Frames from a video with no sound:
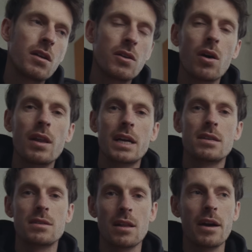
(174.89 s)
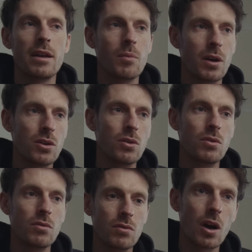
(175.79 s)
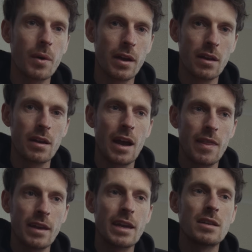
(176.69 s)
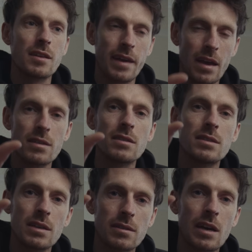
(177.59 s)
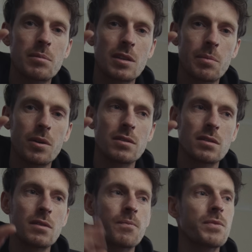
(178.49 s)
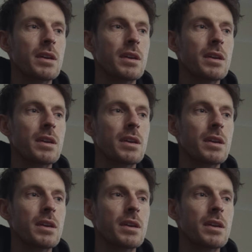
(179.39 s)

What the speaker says: not like a slider where you go in and then get to the end and tilt up to the person.